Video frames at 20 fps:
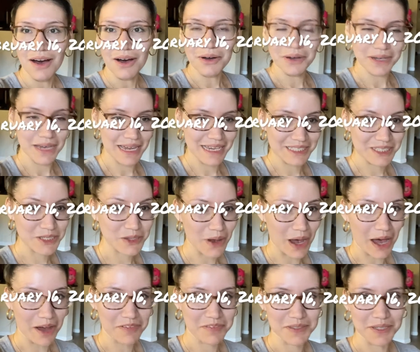Okay, so
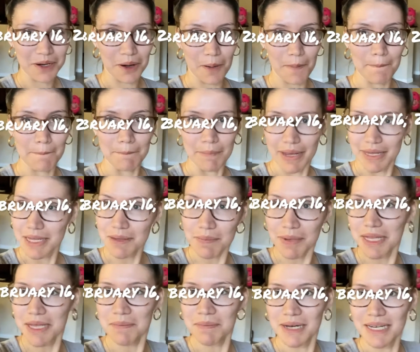after many,
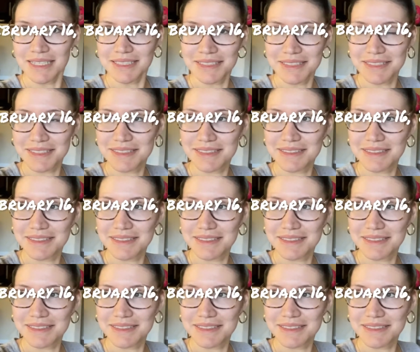many months,